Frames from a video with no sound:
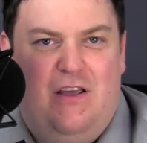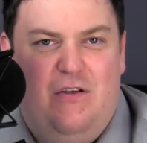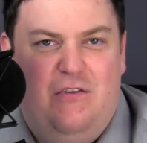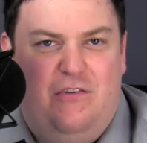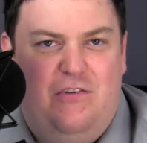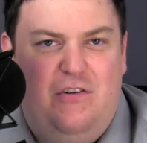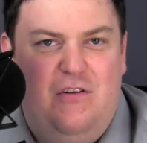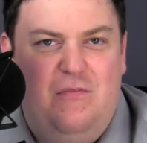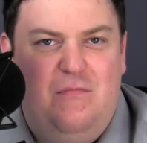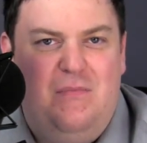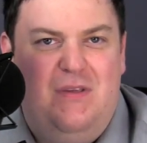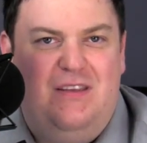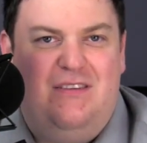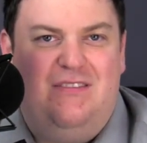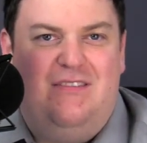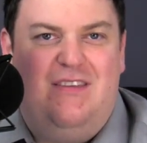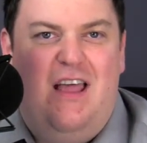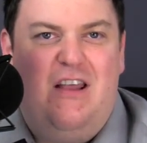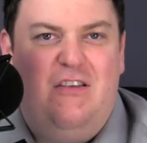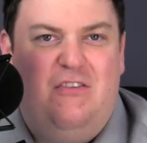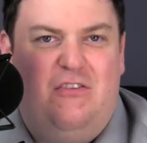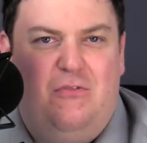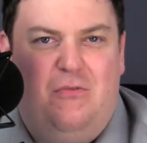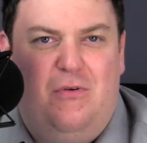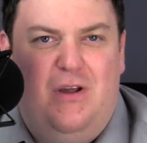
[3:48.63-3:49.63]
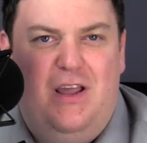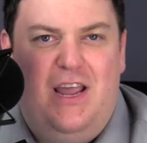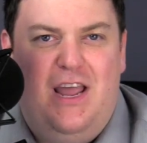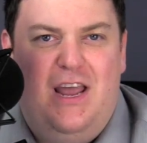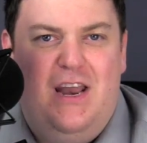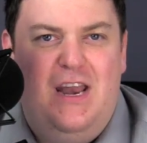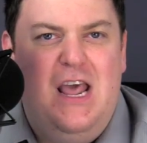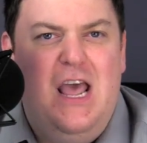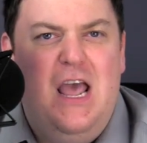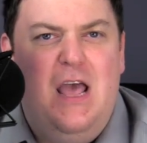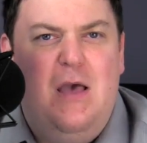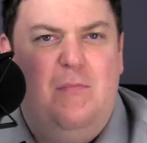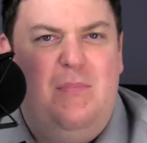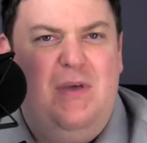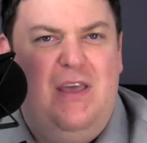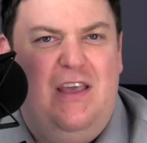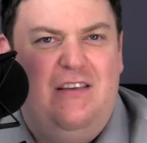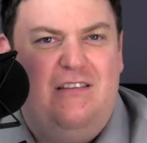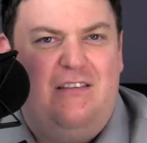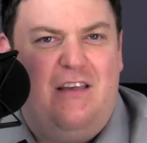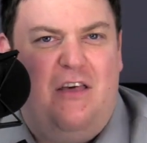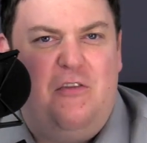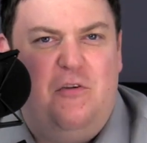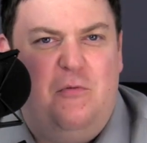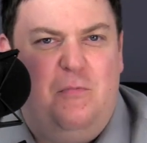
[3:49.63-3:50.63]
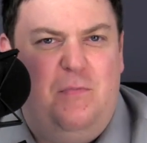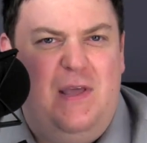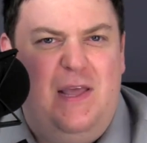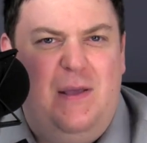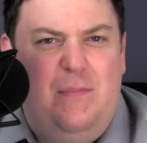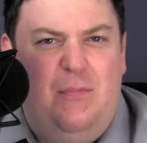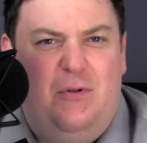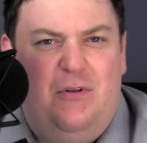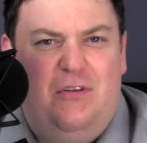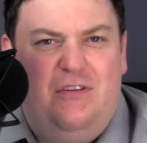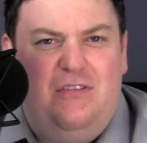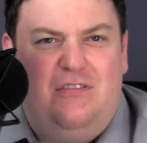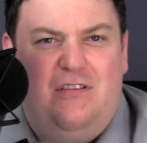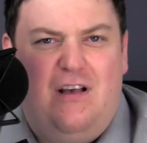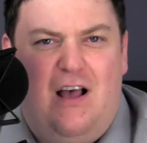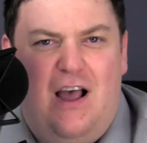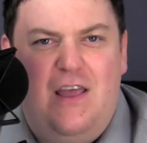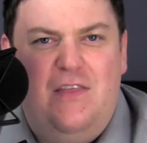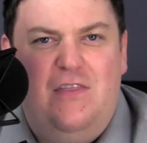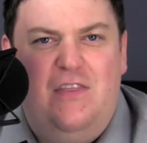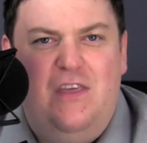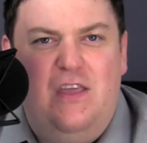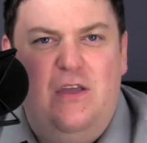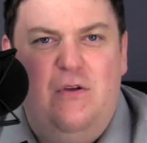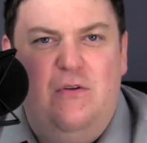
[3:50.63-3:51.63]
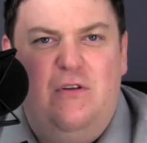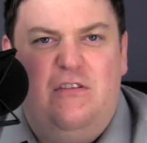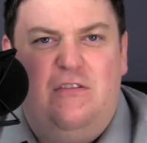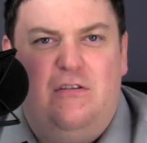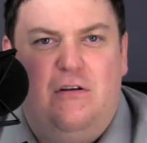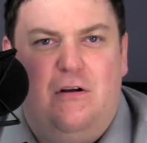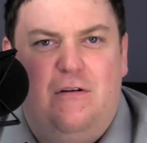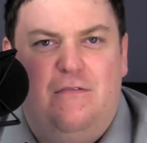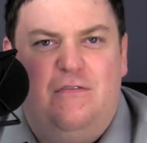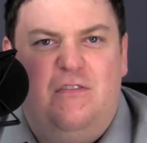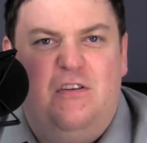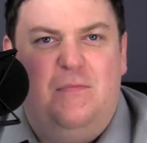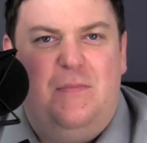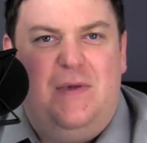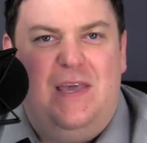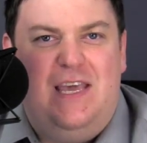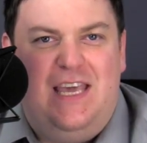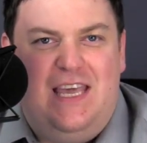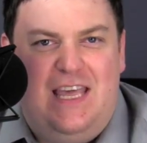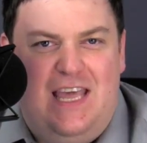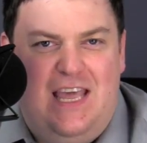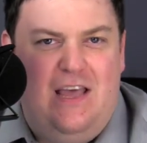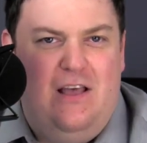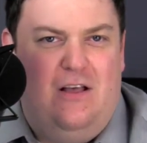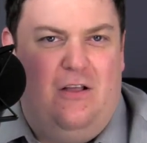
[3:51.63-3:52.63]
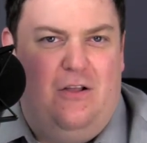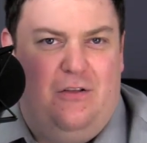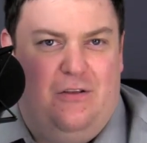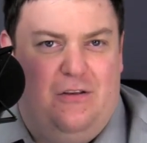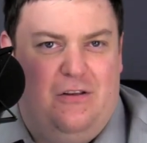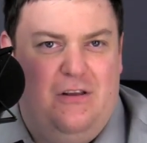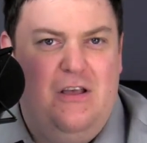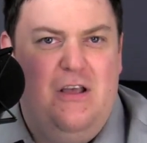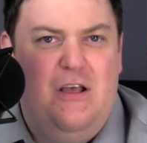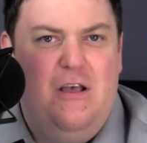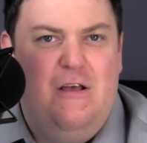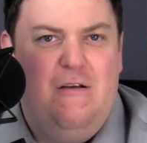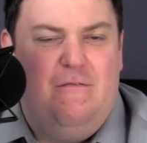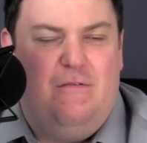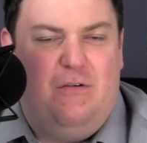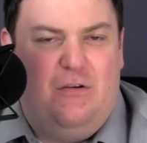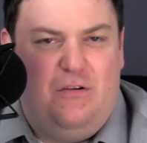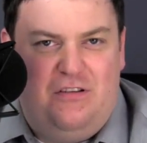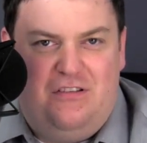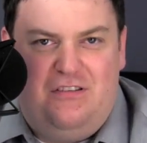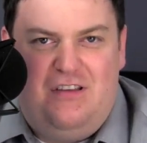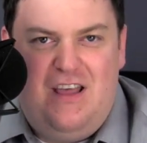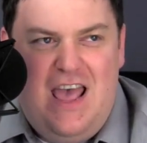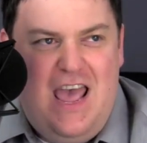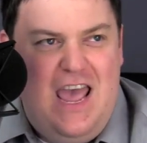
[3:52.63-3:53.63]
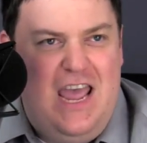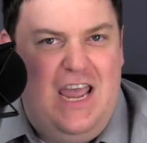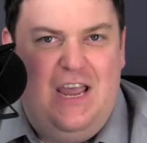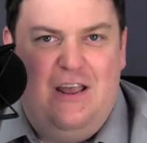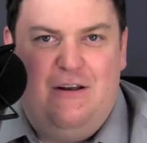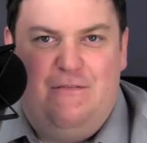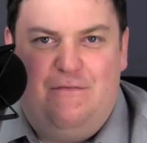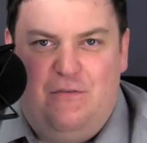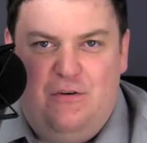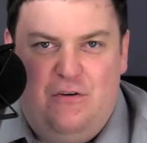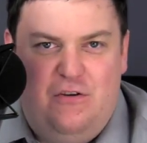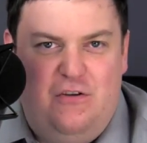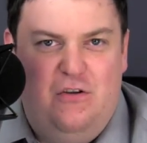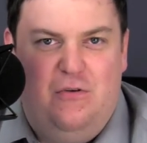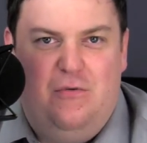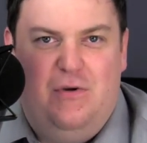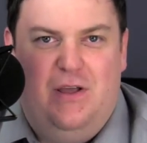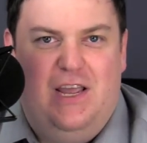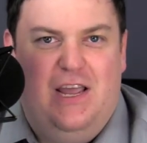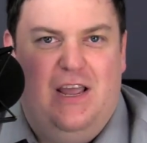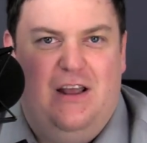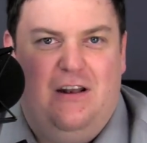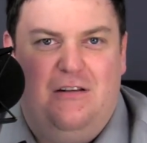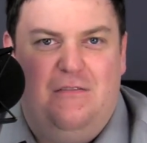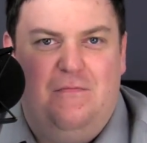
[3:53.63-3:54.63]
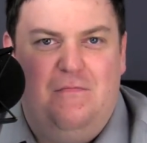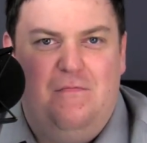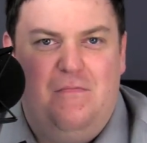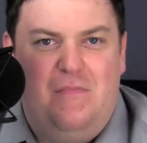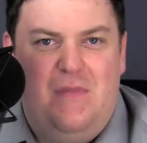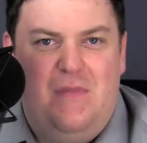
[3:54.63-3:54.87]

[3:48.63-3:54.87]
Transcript: You shouldn't be censoring it because other people decide that you deserve to be killed for saying it, for doing it.